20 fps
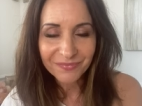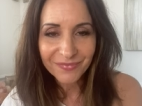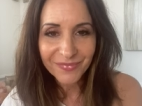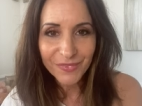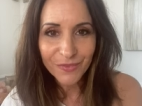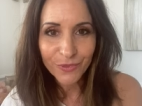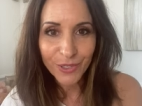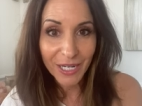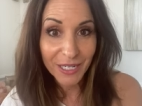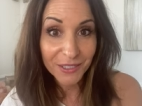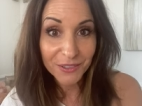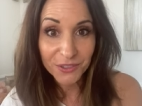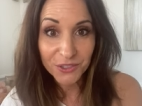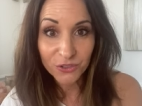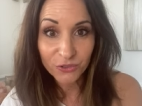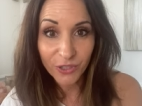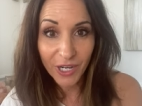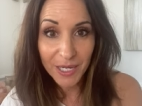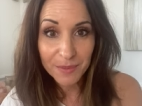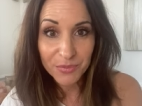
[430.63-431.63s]
when I
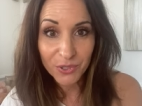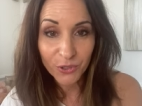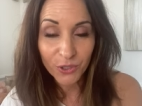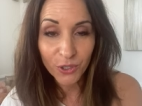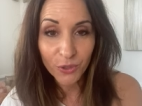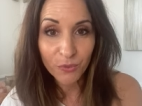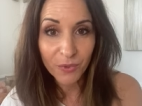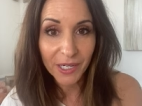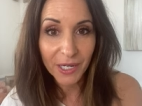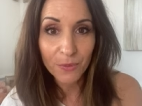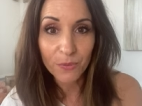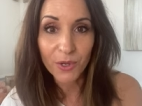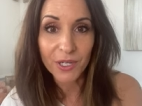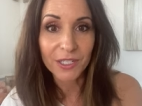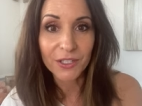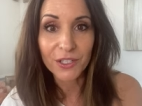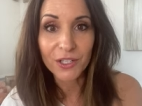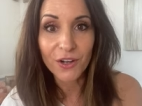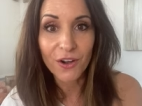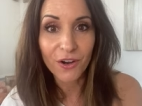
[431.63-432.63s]
described to her what I
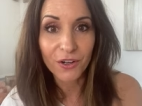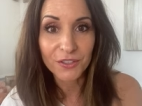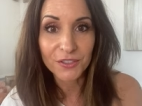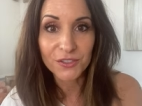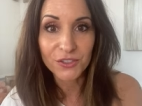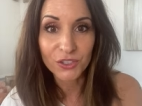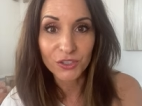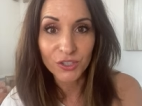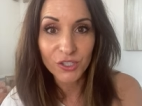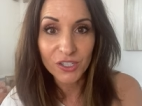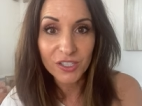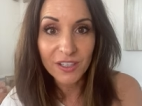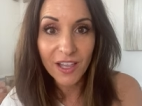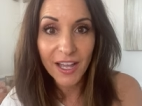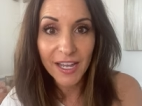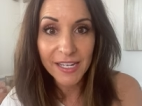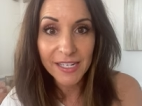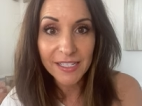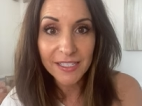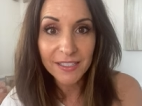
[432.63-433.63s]
wanted the cards to look
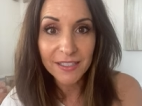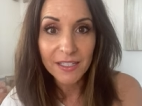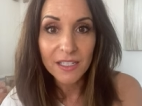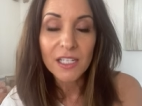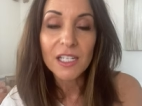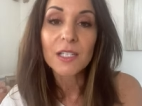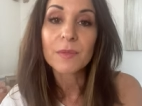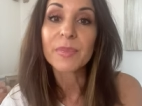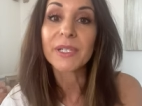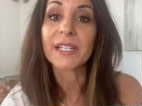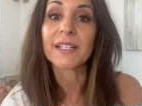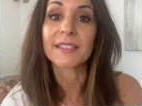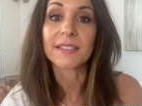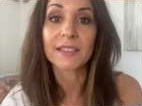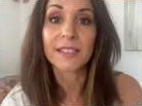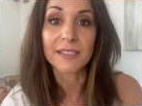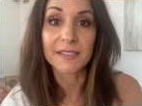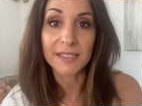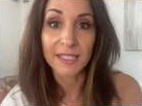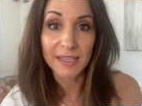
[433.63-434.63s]
like, because
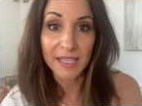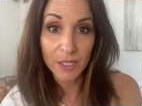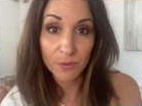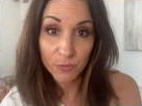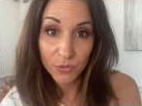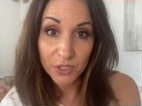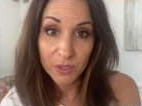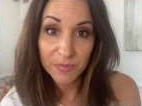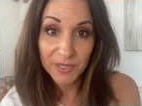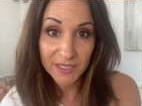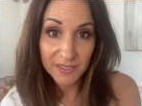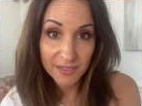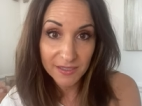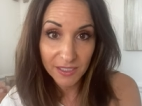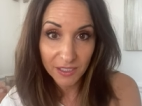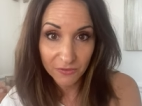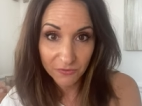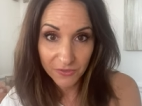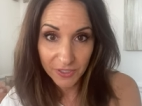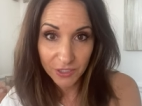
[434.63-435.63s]
listen, they would have been
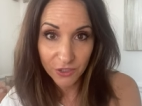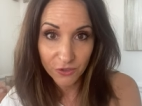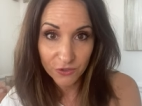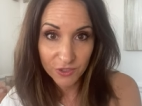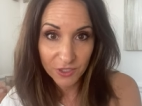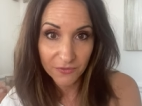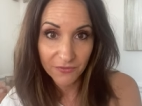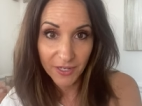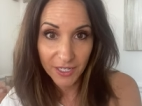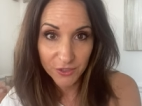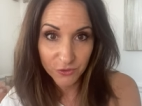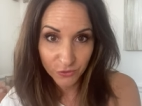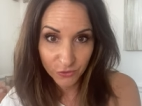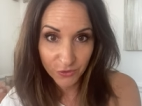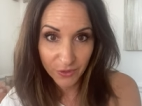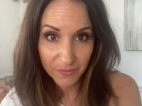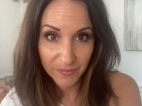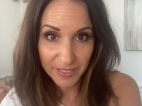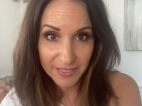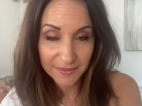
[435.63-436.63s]
stick figures if I drew
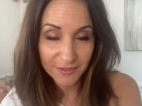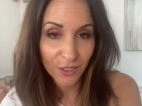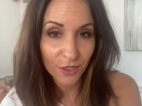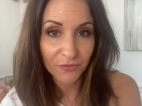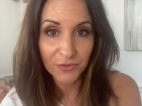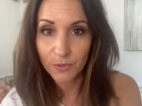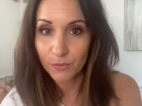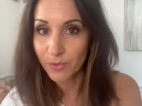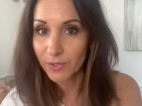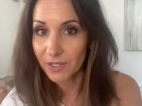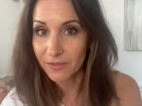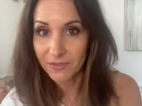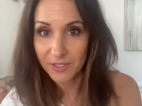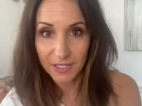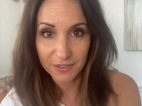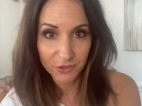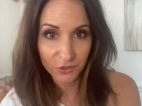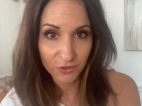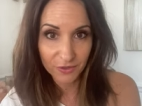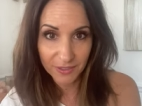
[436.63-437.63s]
them myself. It would have
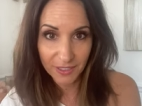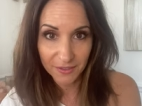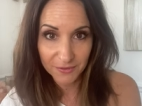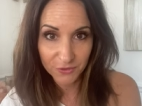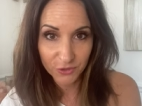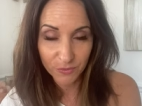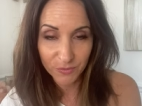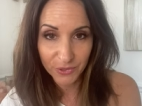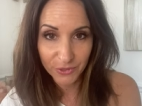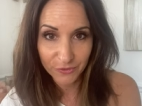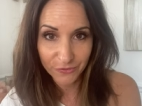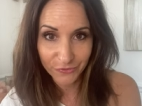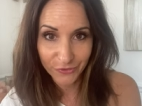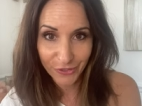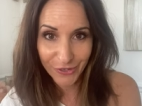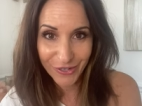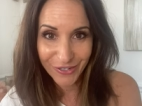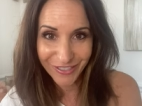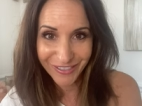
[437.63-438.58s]
not turned out so beautiful.